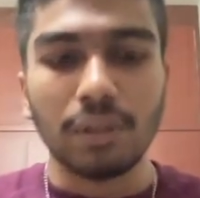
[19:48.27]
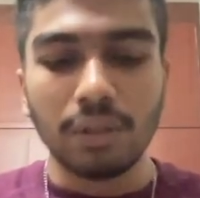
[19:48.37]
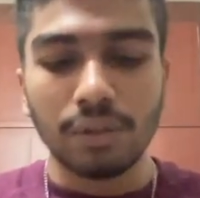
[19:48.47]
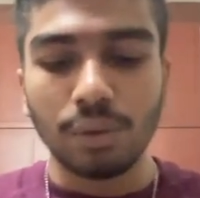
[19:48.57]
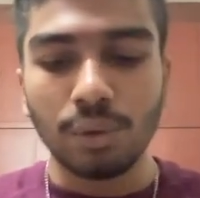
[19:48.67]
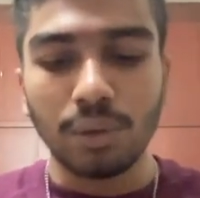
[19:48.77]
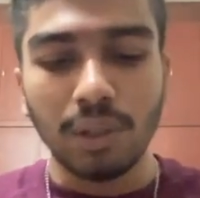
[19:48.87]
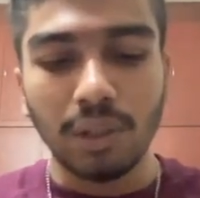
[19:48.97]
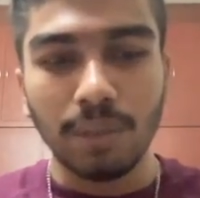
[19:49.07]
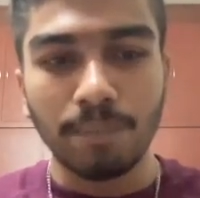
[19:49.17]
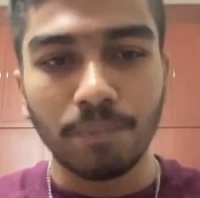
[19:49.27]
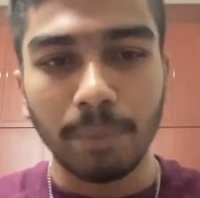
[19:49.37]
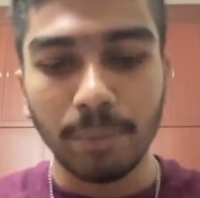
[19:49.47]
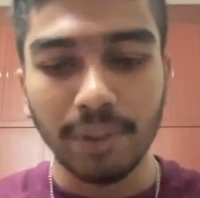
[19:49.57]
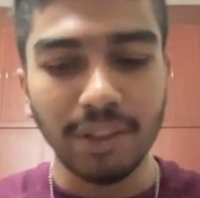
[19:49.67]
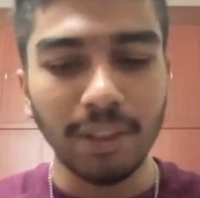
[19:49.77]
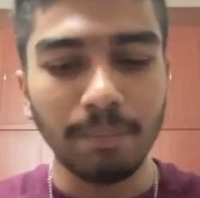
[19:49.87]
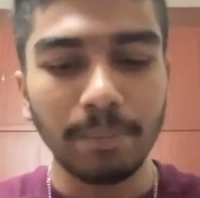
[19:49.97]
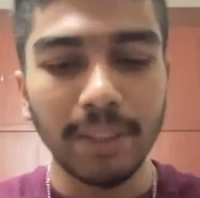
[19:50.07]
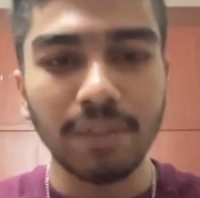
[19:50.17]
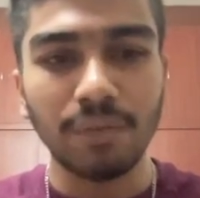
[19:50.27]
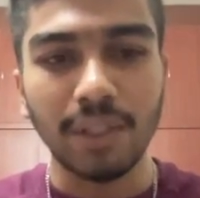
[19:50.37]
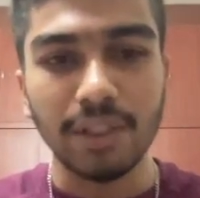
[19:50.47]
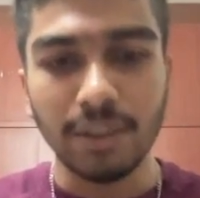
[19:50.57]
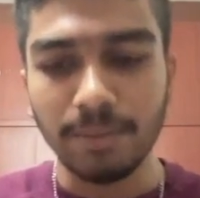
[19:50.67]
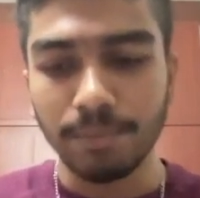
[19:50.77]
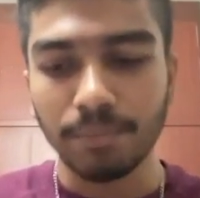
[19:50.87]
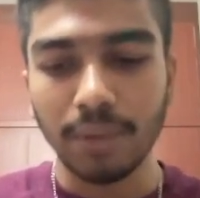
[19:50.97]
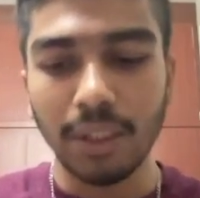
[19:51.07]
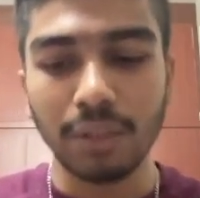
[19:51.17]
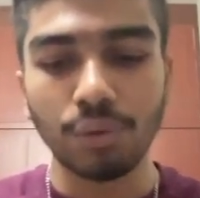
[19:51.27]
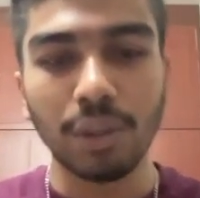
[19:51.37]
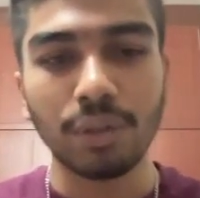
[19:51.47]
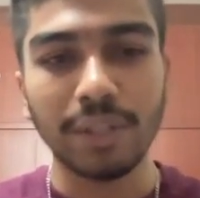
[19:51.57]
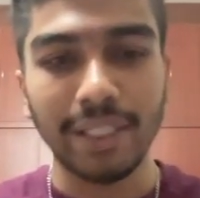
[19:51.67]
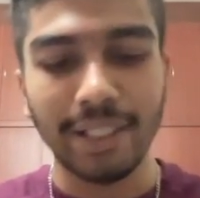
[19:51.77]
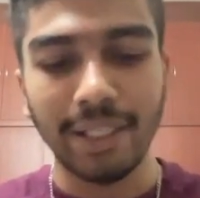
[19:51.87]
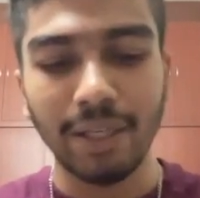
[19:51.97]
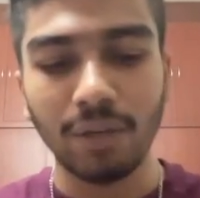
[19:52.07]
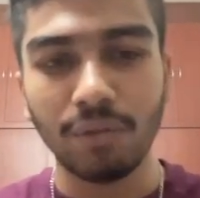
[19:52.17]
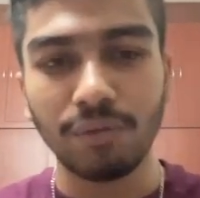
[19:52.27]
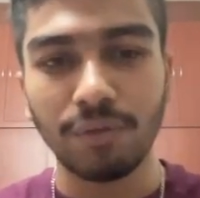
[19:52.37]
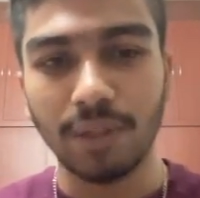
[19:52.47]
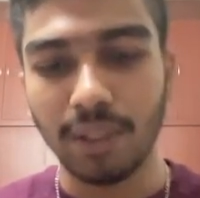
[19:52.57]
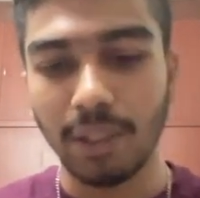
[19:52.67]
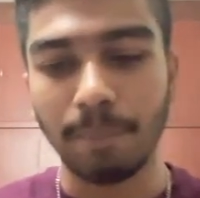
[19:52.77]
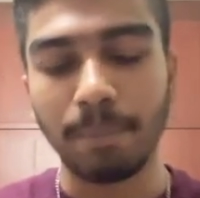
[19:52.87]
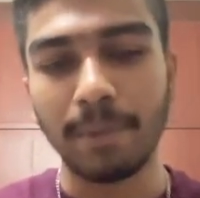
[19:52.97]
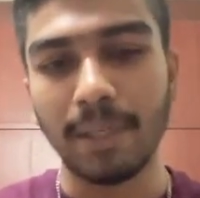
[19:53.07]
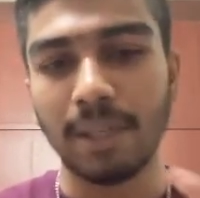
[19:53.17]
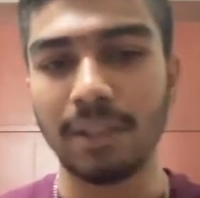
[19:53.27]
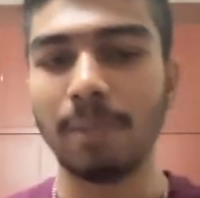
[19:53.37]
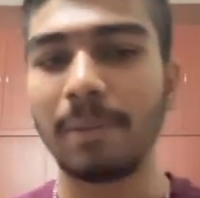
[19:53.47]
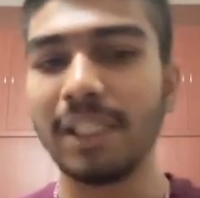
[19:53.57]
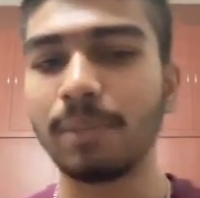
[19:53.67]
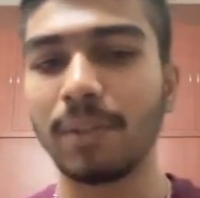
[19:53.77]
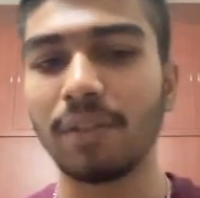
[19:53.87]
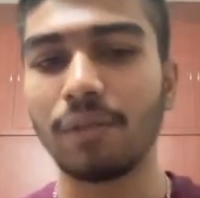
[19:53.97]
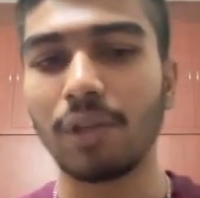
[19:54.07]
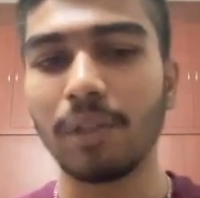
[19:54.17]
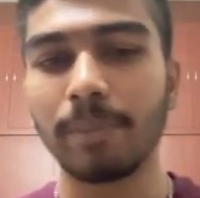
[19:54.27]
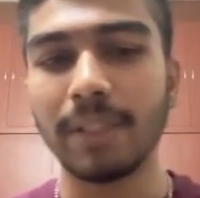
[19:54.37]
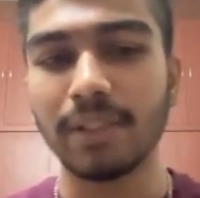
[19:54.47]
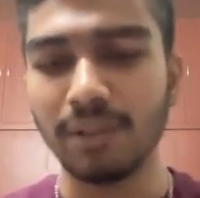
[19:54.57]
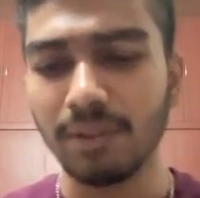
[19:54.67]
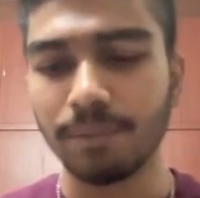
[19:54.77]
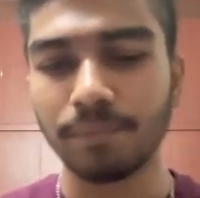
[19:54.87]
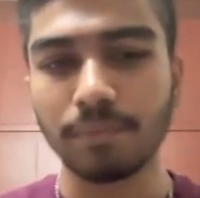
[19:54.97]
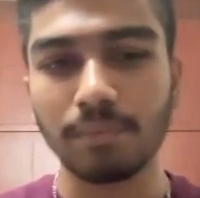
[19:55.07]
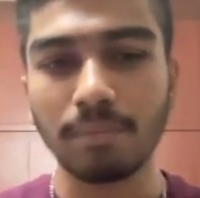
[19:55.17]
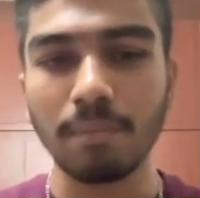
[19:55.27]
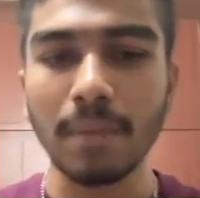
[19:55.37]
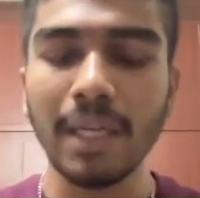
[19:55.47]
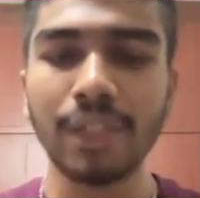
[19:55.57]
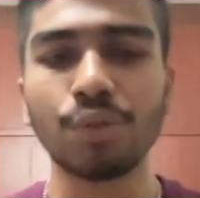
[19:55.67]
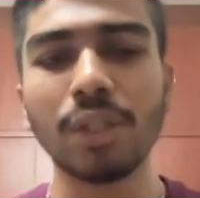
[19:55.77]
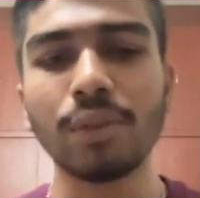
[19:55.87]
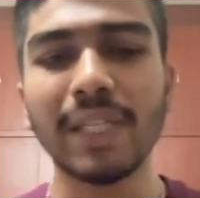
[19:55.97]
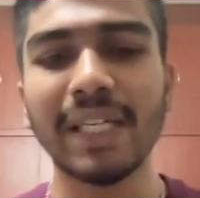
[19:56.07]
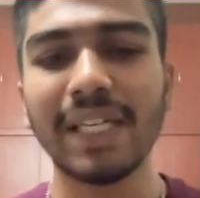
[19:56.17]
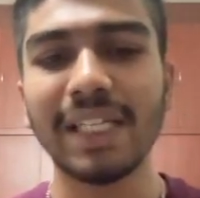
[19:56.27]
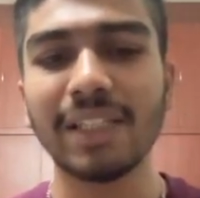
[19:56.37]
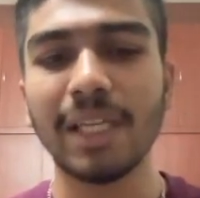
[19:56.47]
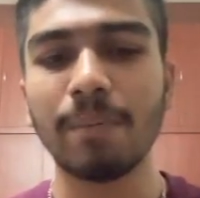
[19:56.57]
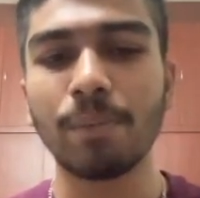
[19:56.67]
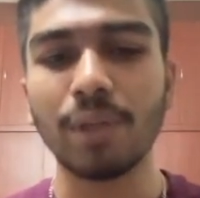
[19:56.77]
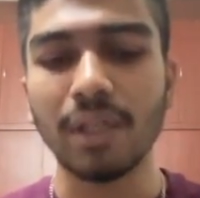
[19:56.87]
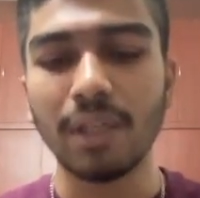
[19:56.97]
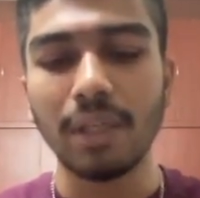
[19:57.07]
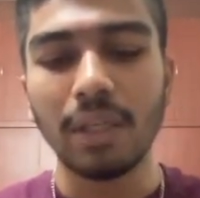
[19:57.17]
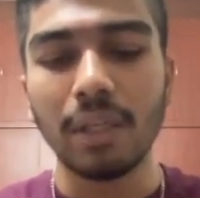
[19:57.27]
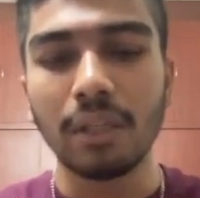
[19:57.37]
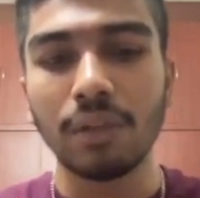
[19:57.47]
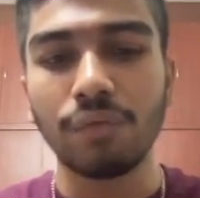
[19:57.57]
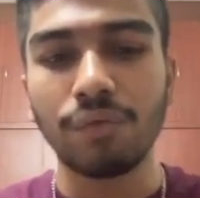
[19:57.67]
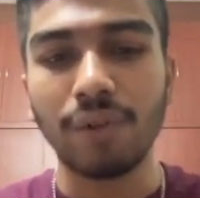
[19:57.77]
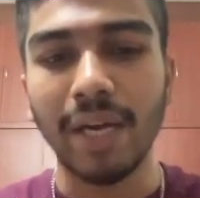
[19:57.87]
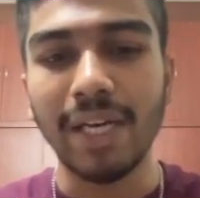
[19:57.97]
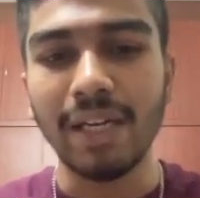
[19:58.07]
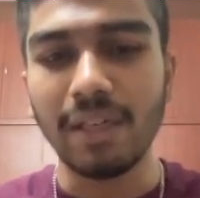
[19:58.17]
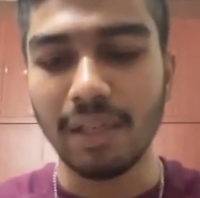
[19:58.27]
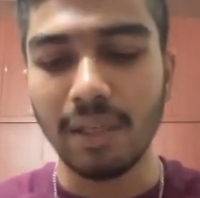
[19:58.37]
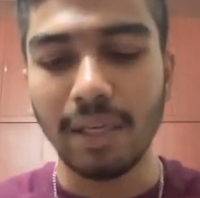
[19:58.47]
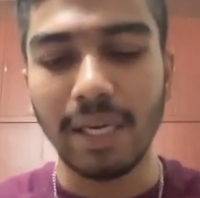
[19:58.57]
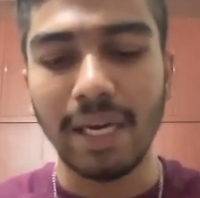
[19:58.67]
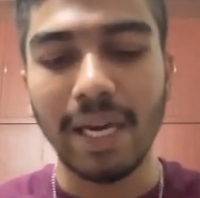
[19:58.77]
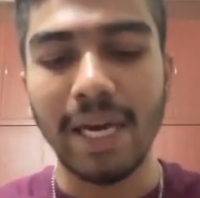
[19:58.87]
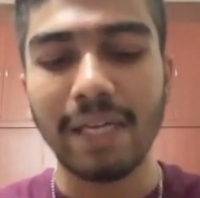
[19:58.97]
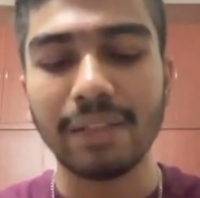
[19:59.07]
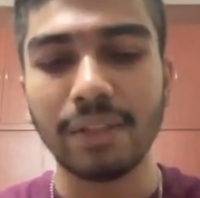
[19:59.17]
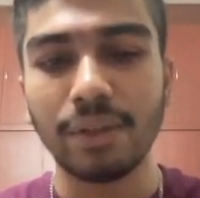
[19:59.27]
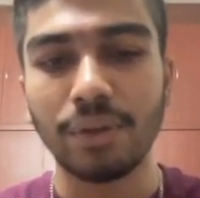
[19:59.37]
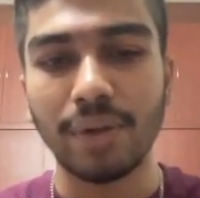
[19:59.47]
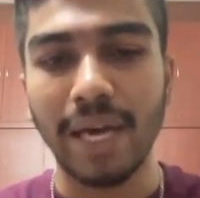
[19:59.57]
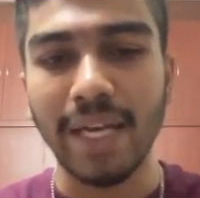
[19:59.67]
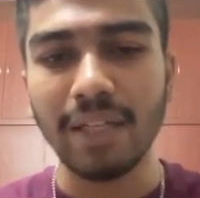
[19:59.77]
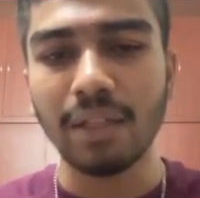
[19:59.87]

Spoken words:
So the position piece function is going to take care of the placement of all the pieces. It's going to take in as input the file and the rank